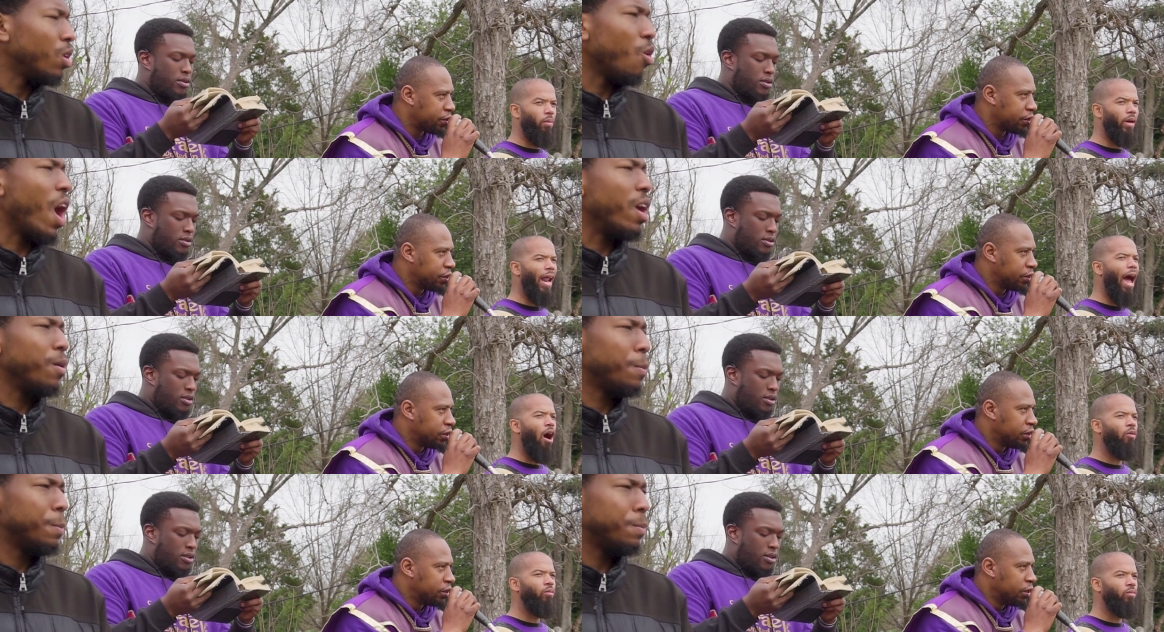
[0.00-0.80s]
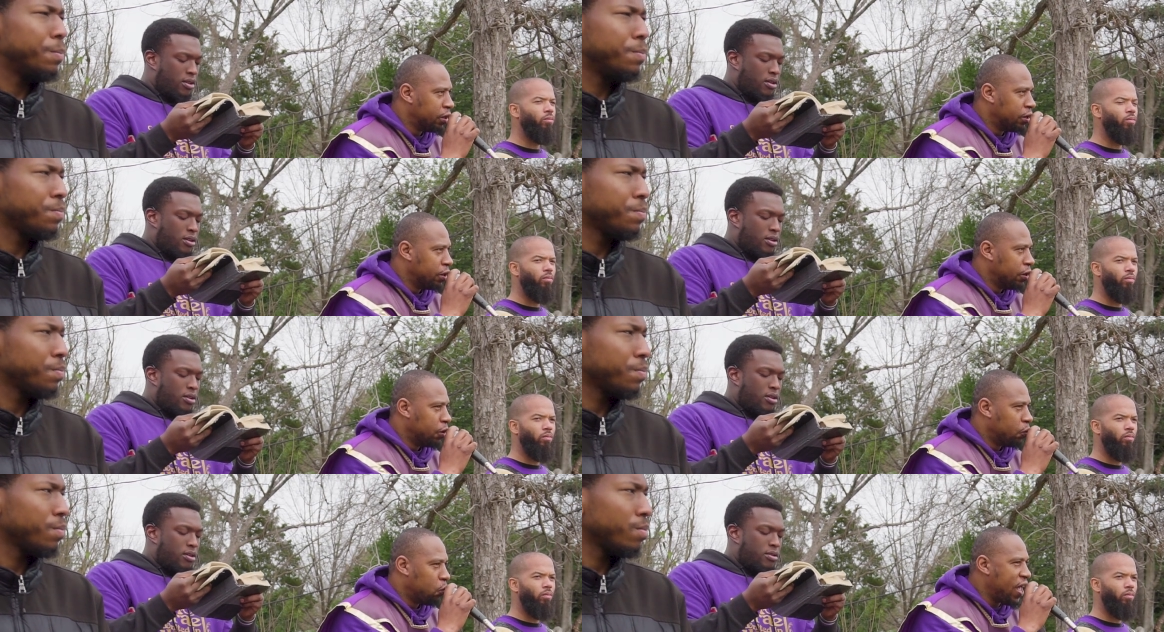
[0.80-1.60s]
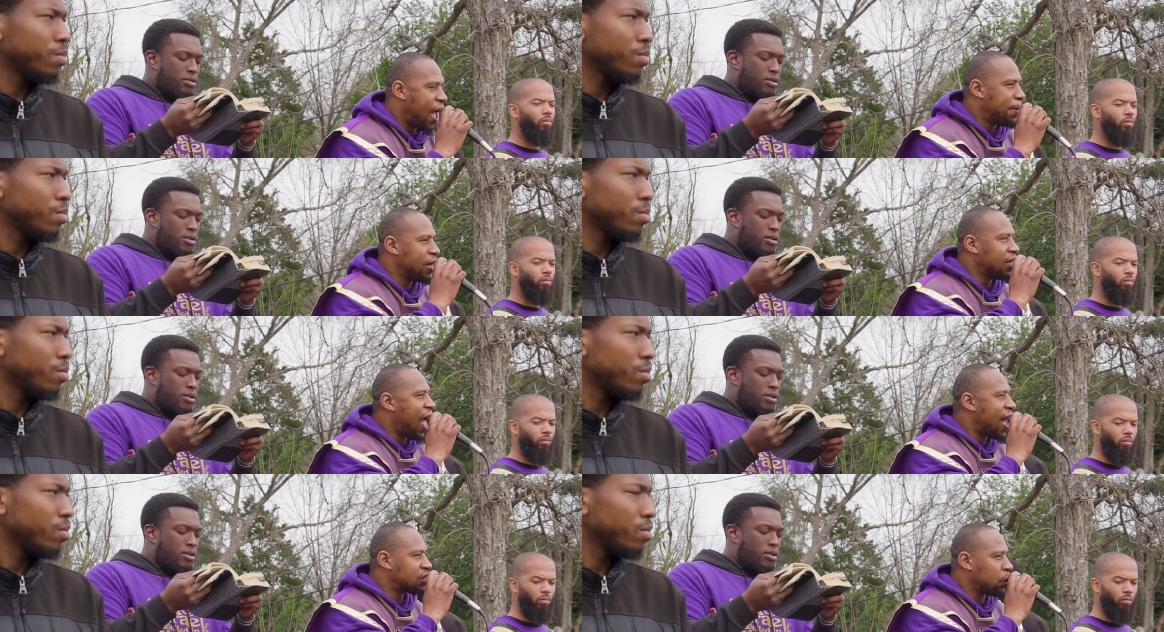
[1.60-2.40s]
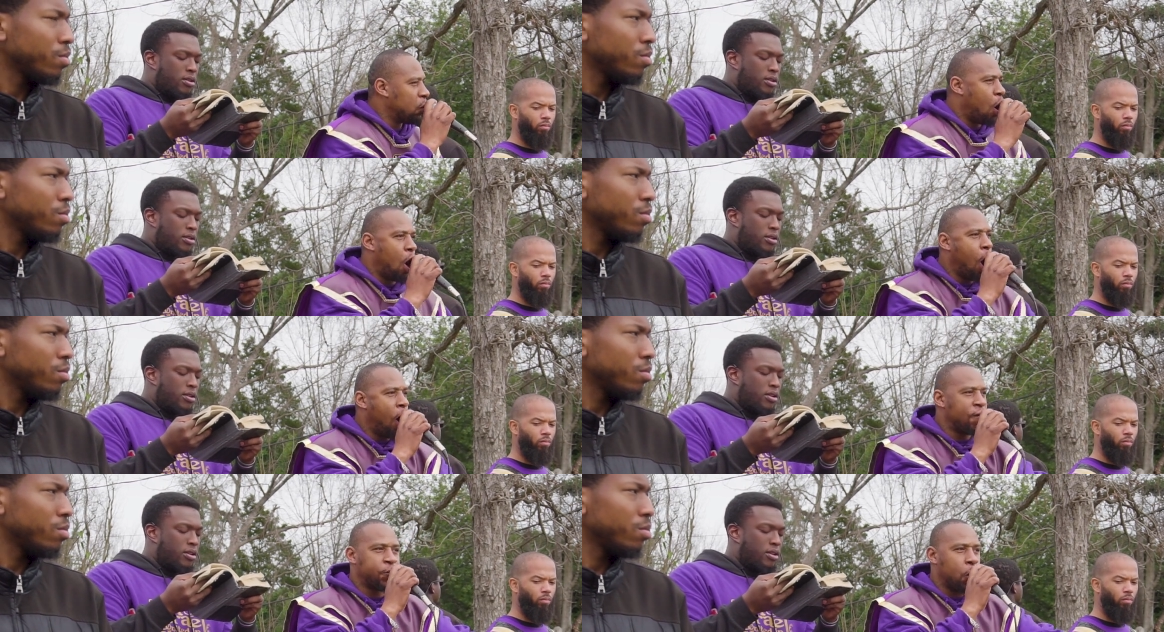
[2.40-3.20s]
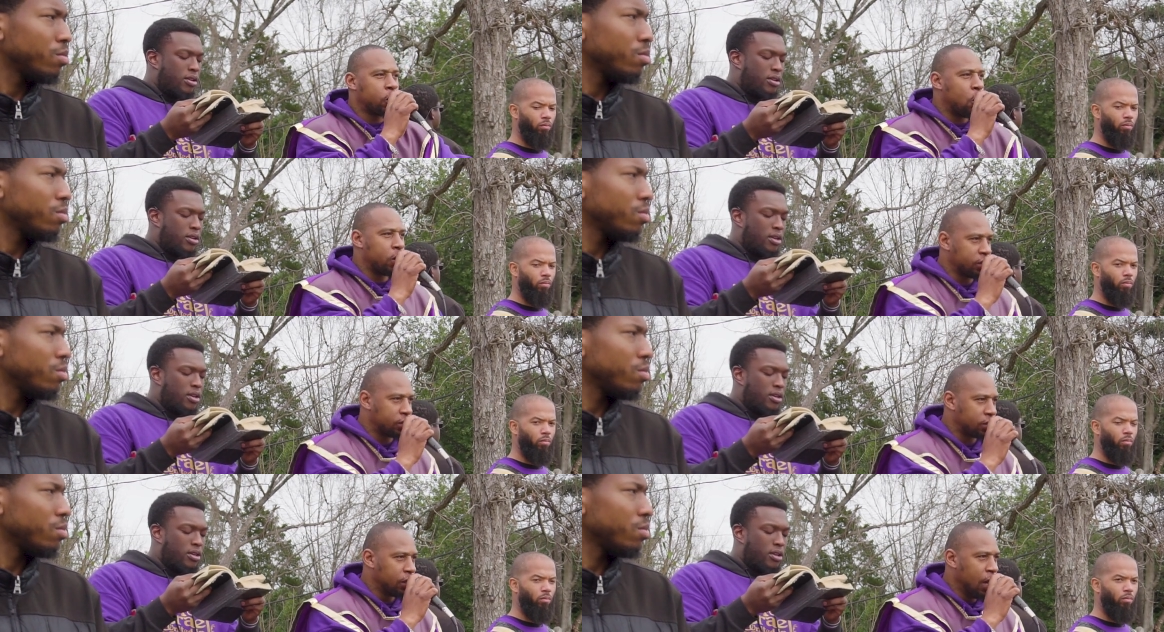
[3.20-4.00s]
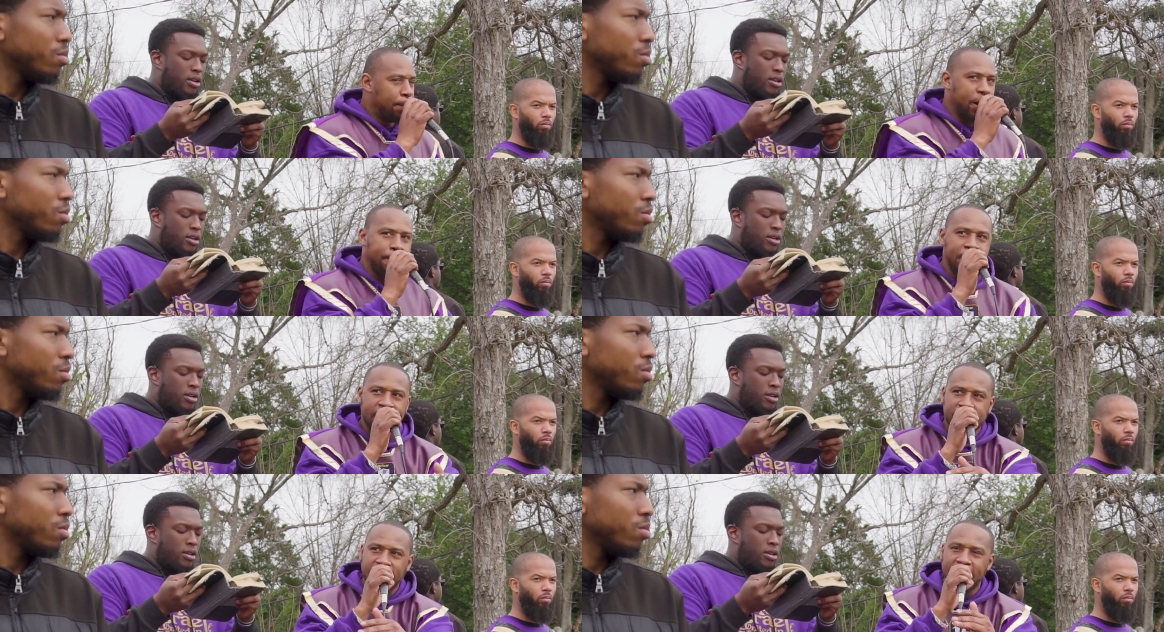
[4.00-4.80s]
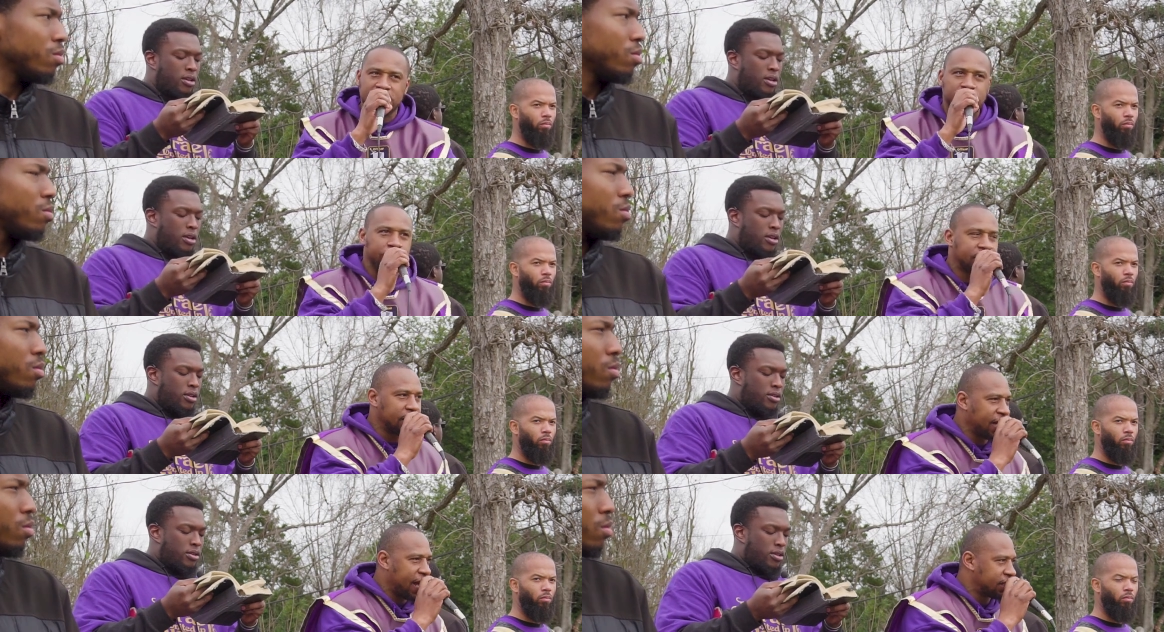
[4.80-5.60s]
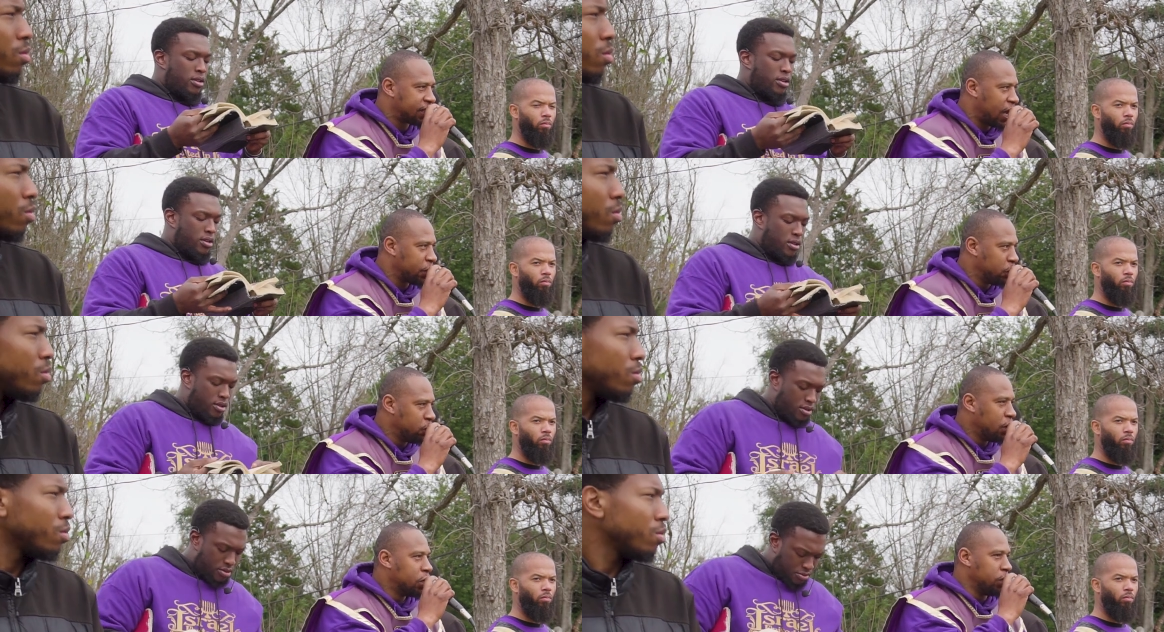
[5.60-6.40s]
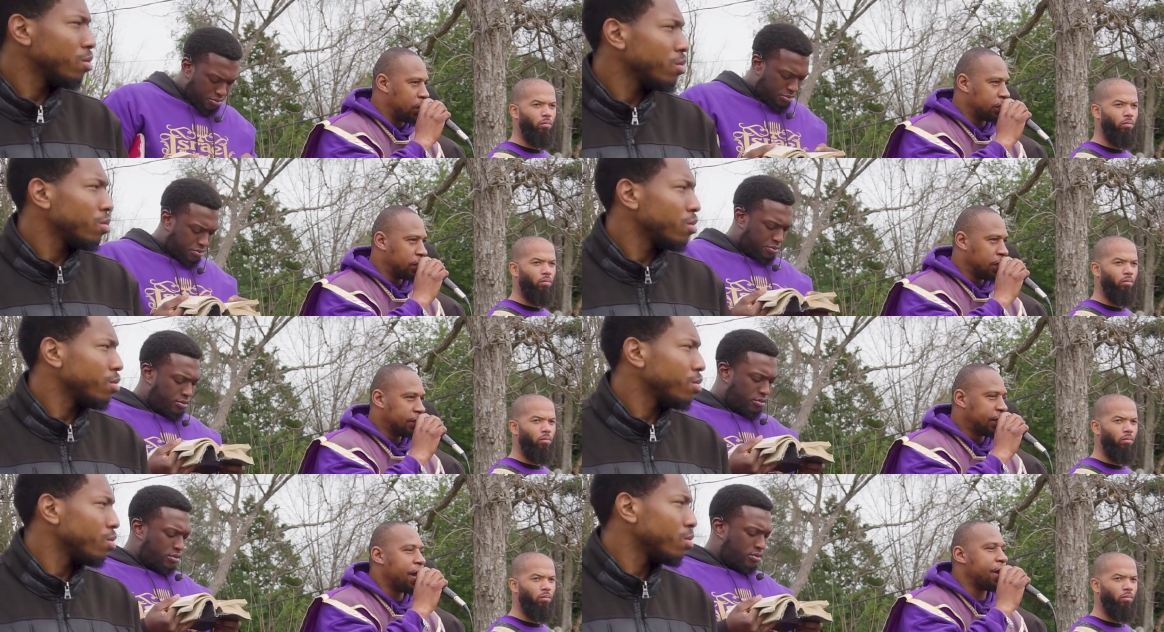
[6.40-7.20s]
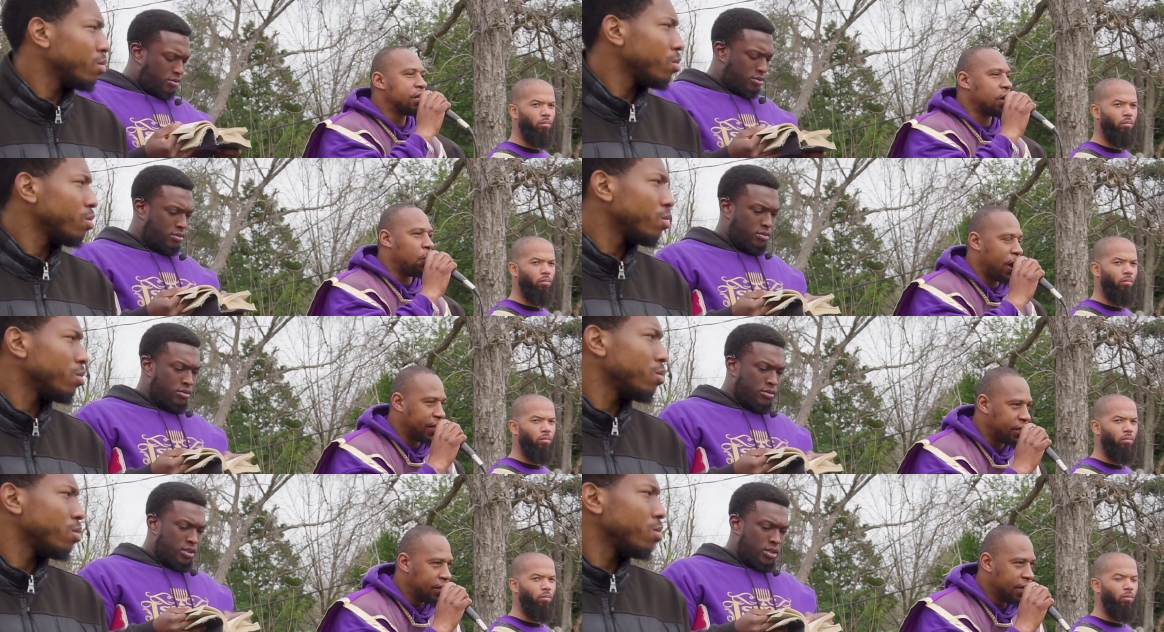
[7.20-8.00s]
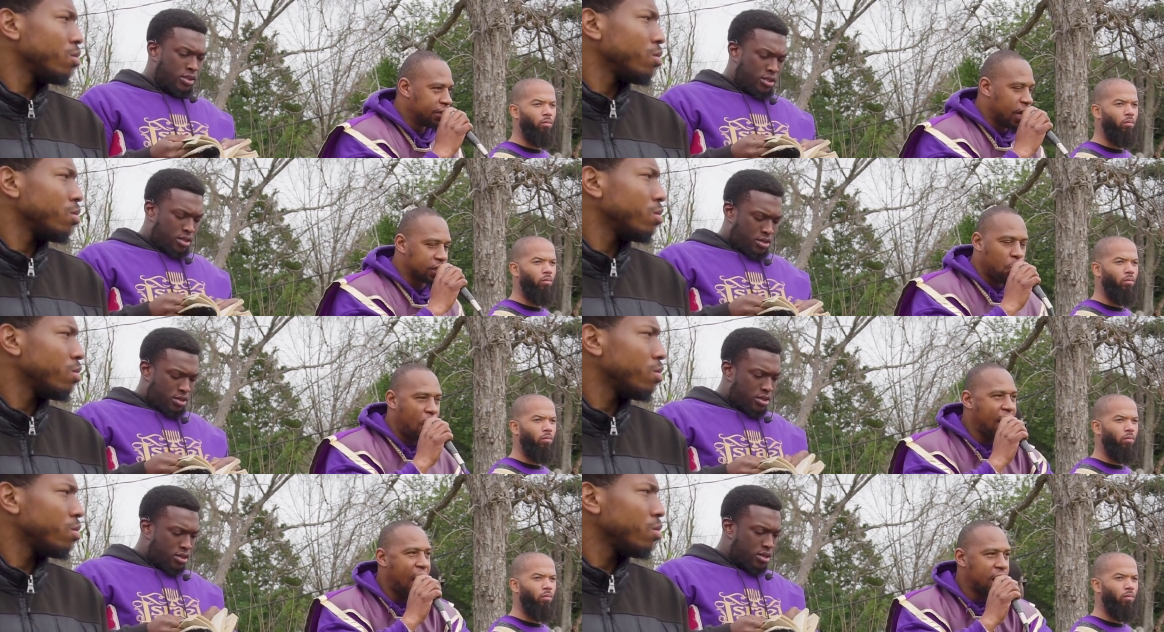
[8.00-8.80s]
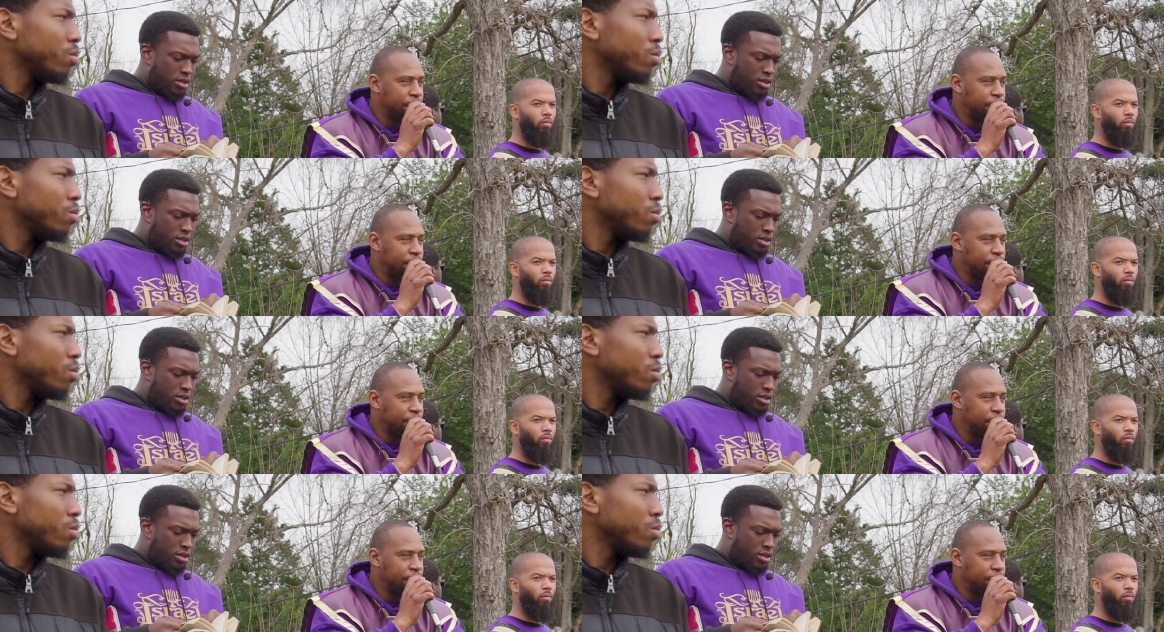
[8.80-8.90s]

Speaker 1: Preach. We have been lied to on all four corners. But men stand the streets today to tell you, look, there is a way. There's a way out